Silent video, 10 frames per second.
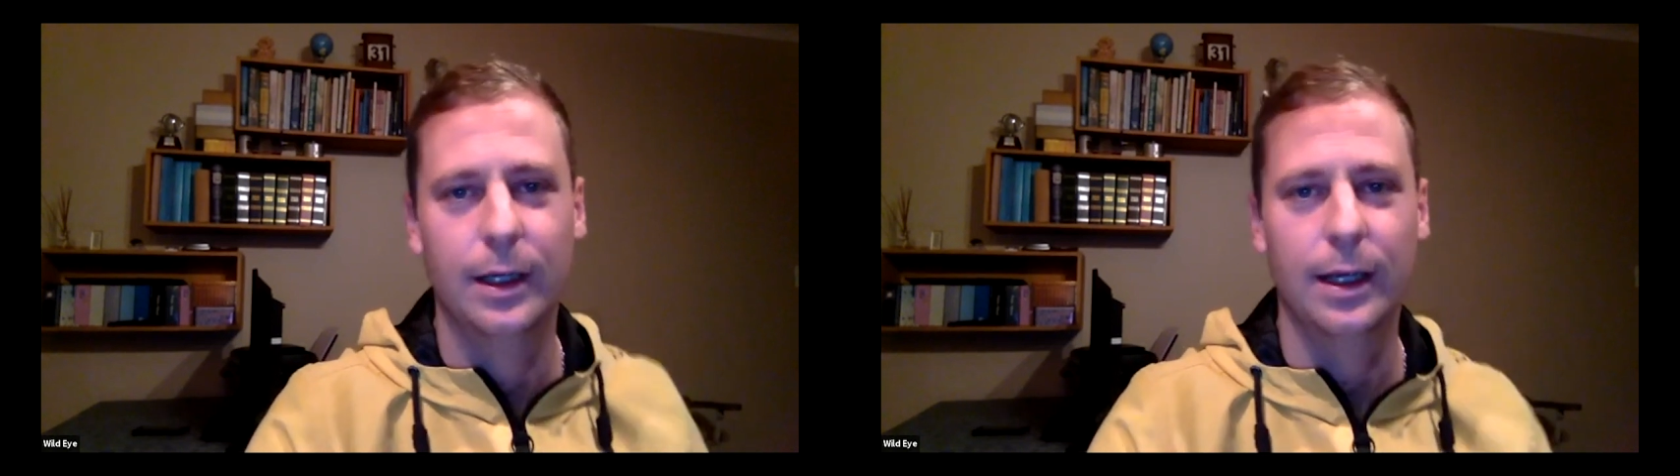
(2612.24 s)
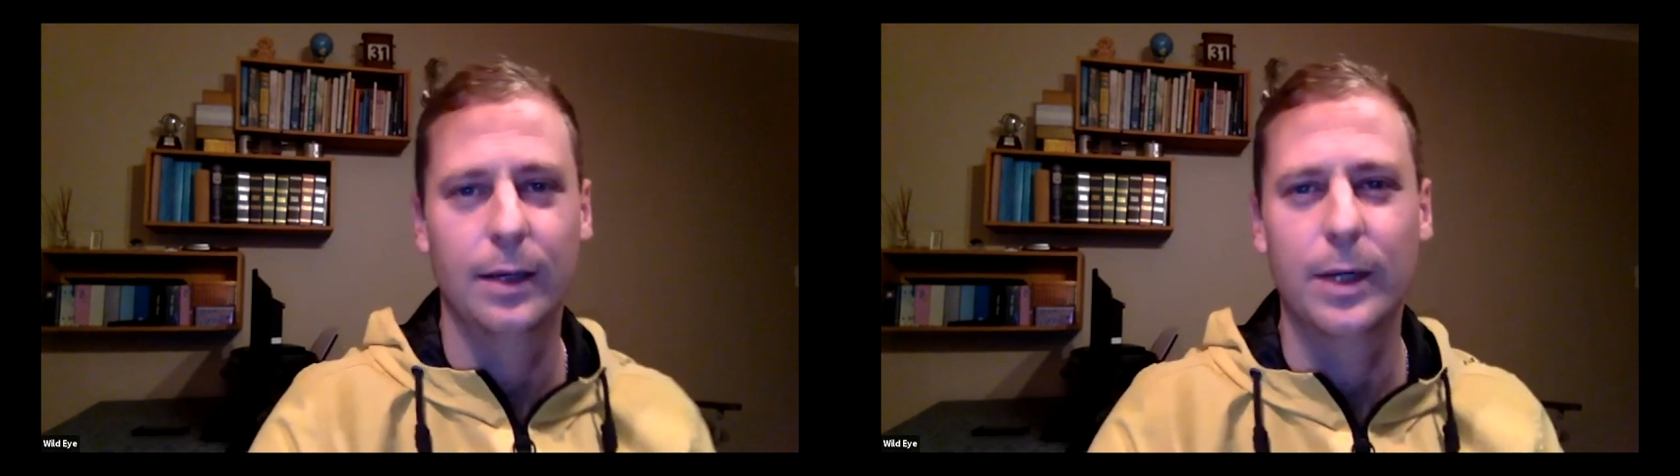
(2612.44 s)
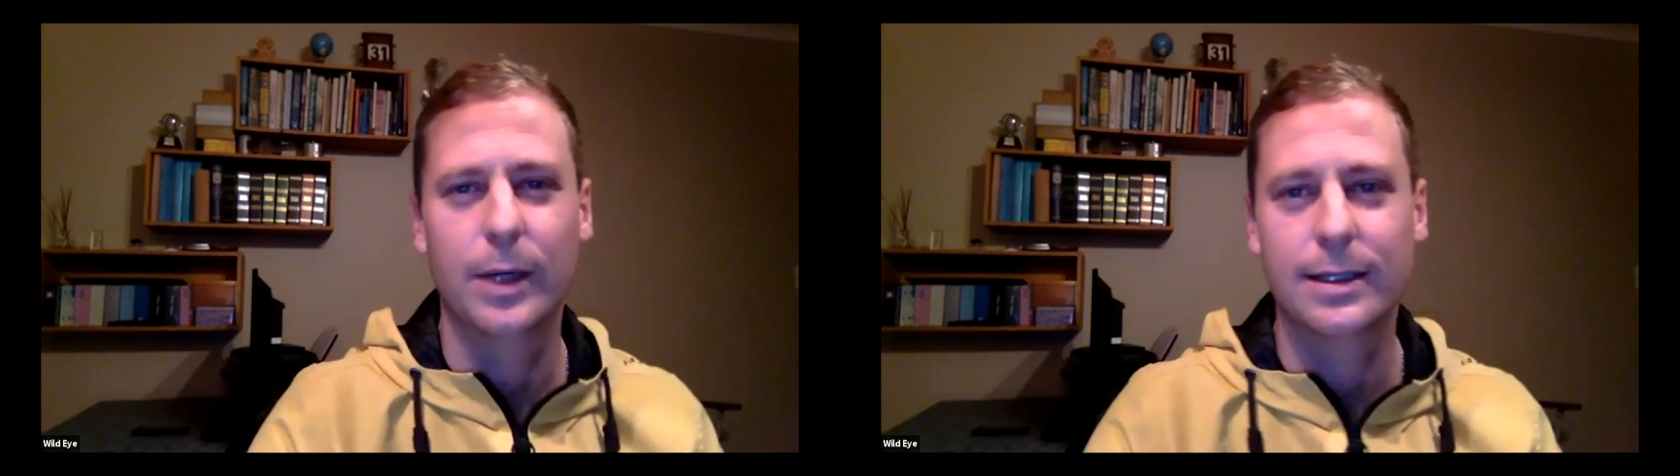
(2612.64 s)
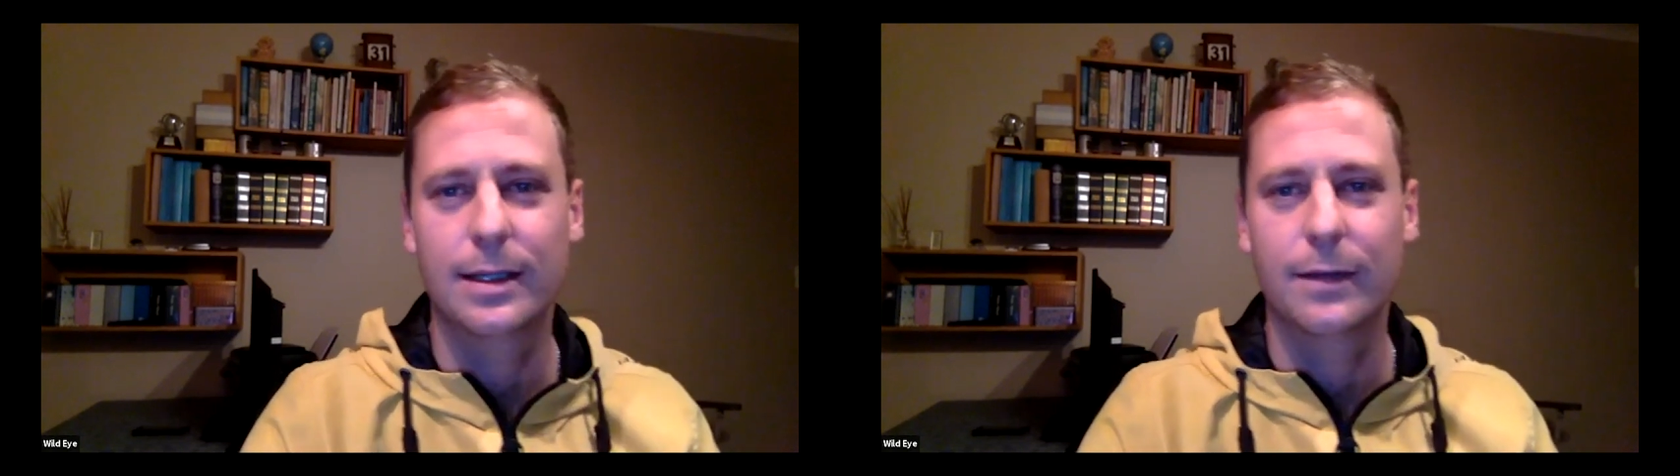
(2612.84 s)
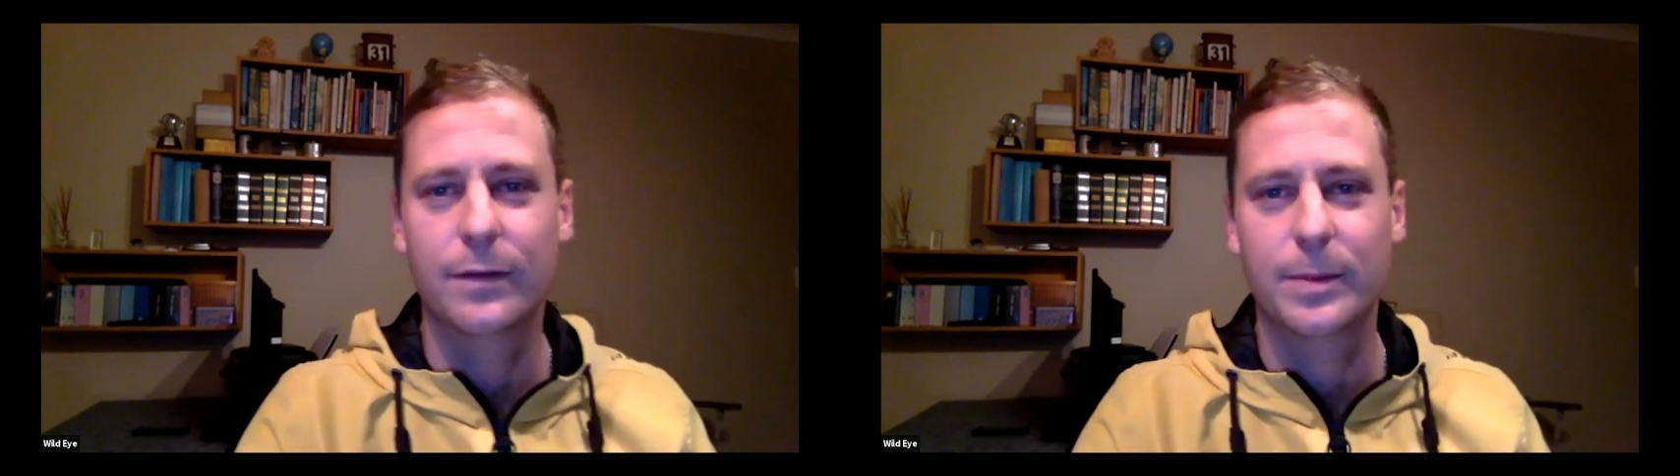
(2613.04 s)
what is the
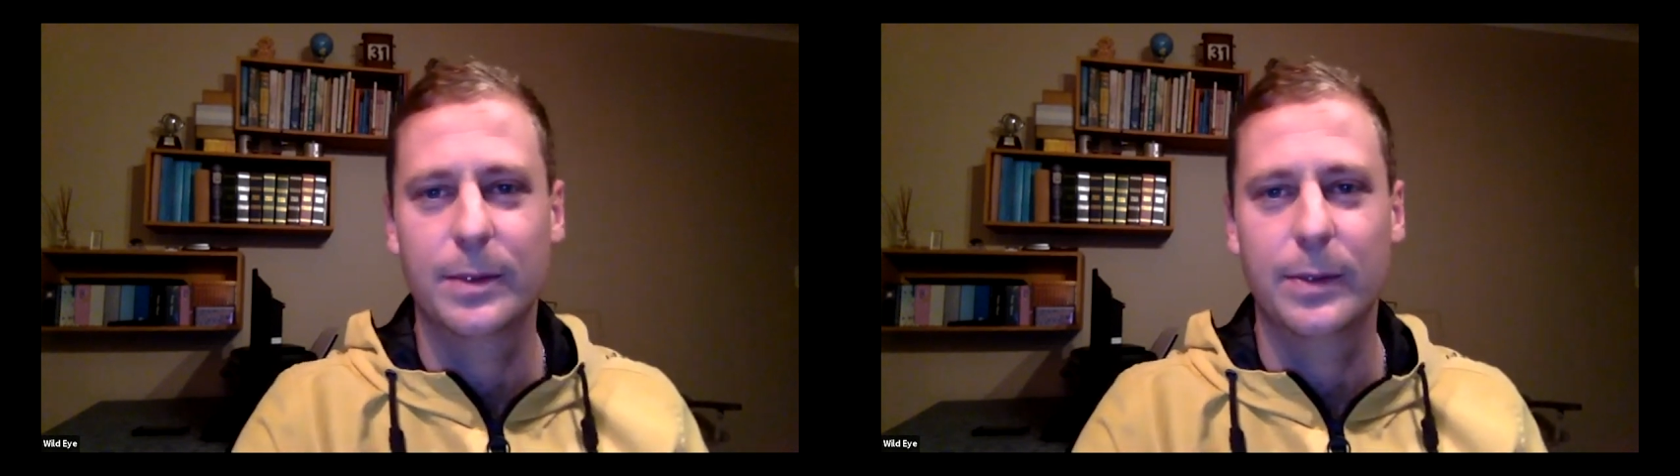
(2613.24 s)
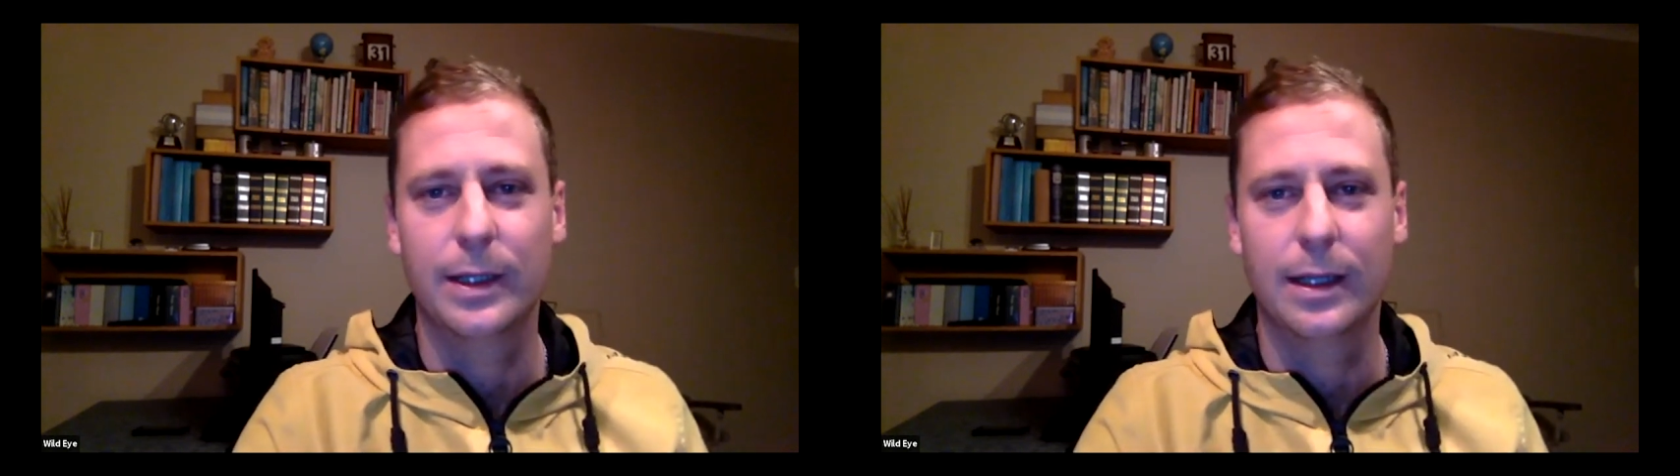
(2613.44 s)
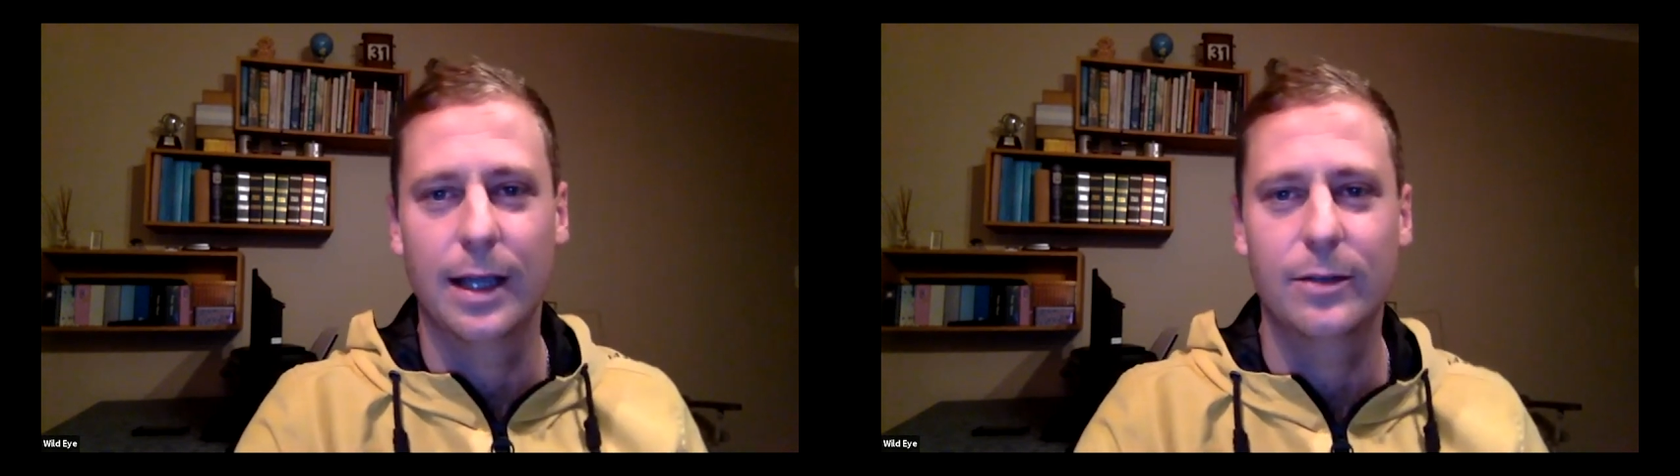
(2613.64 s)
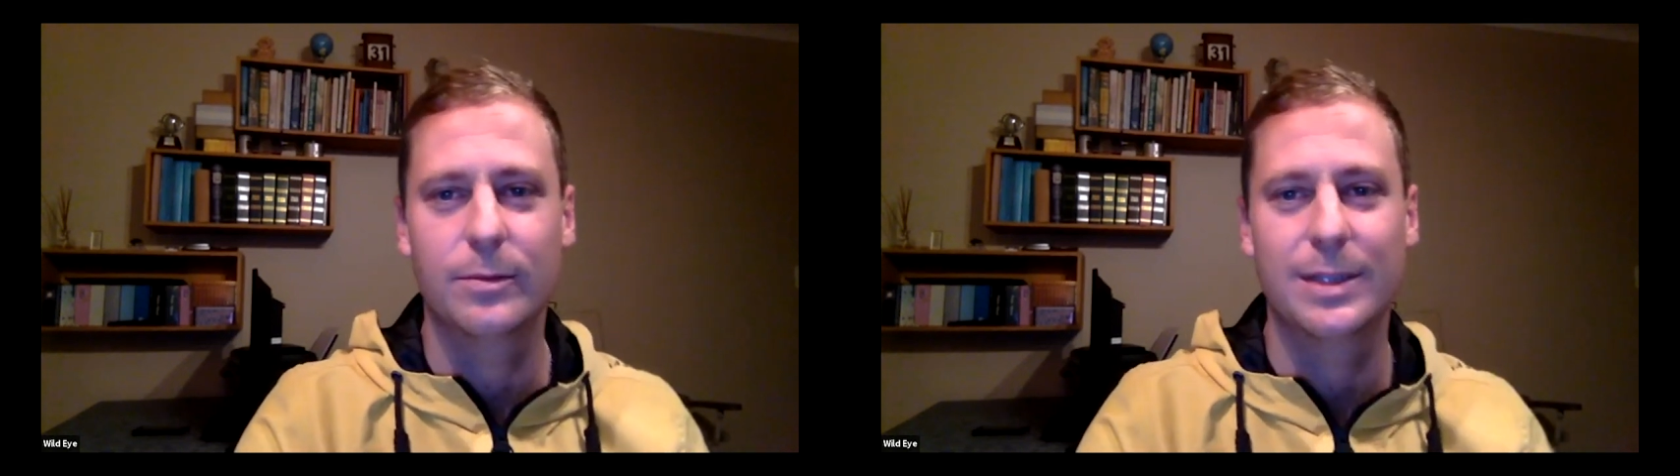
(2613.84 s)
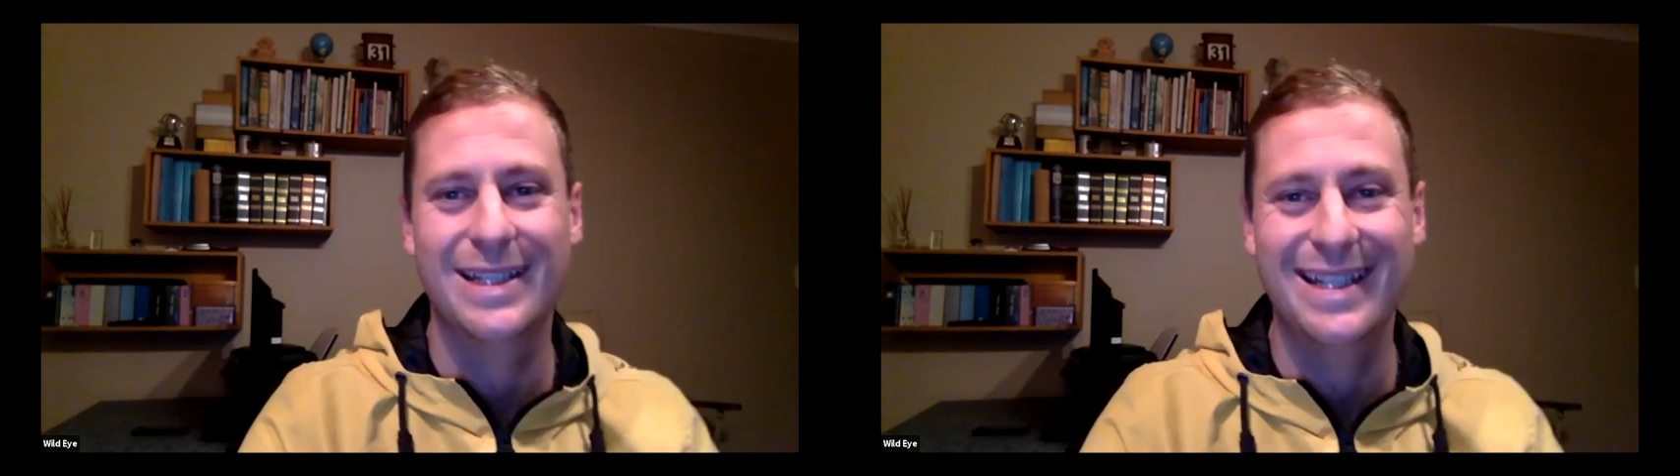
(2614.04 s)
difference between Lightroom
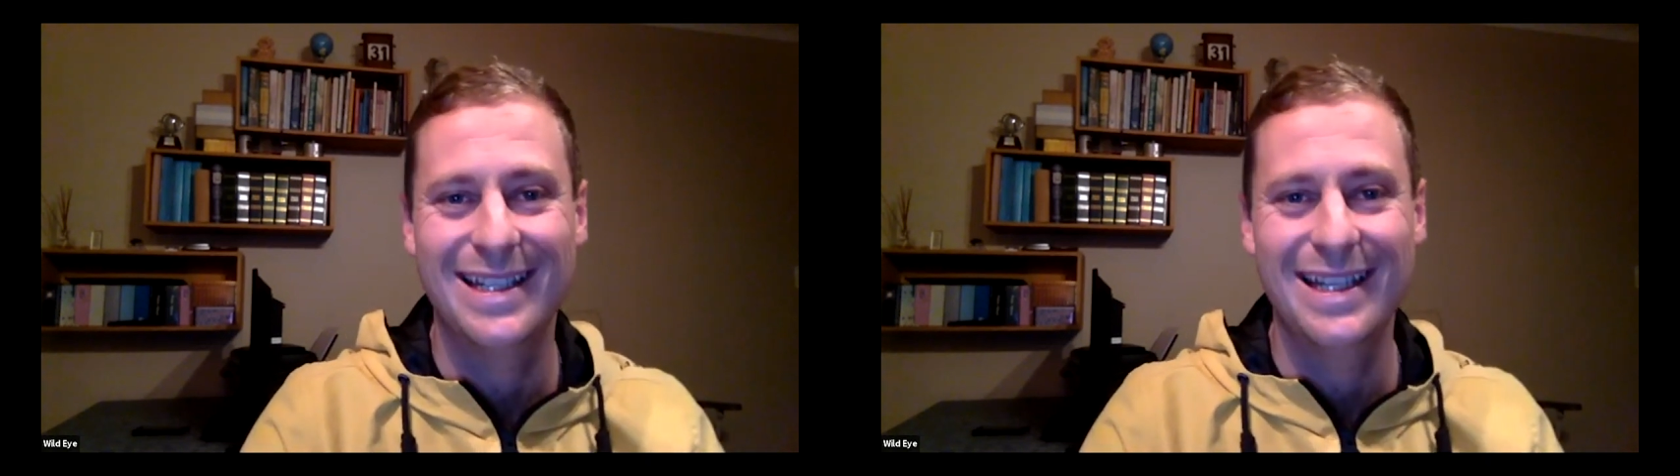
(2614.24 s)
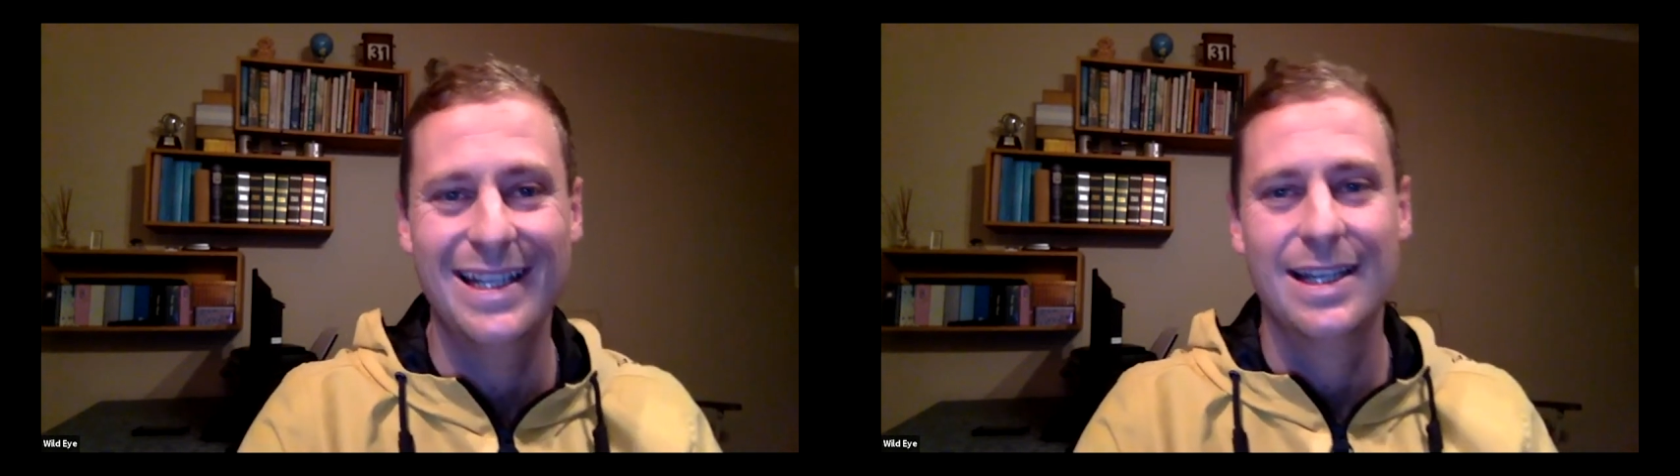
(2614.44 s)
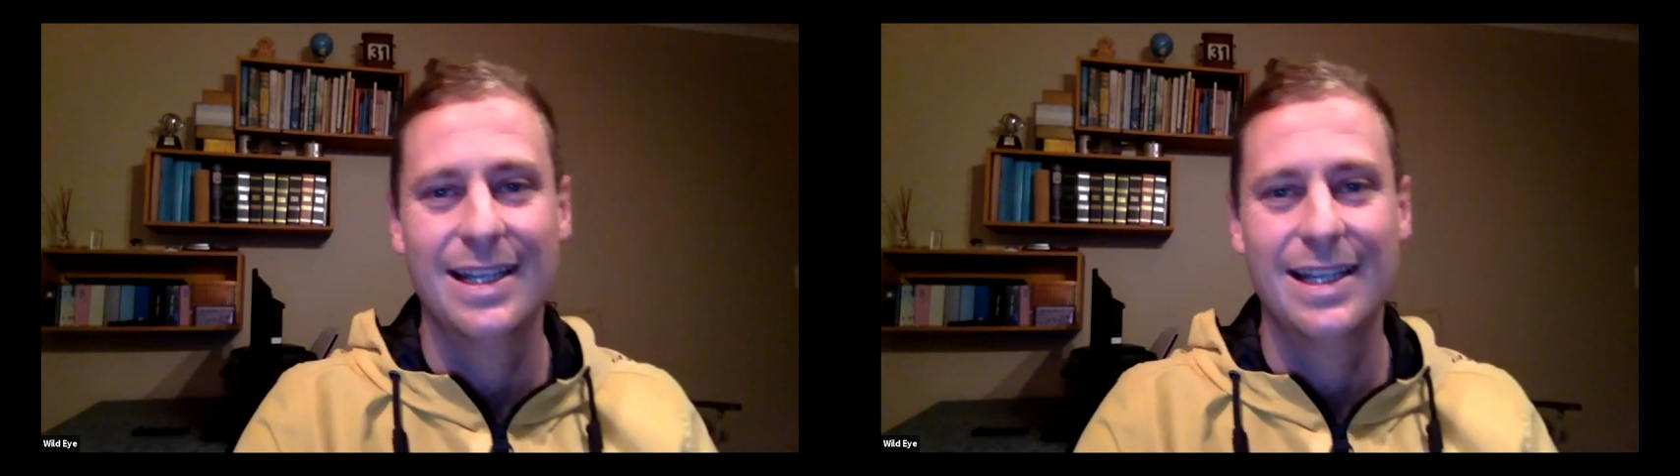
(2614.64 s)
CC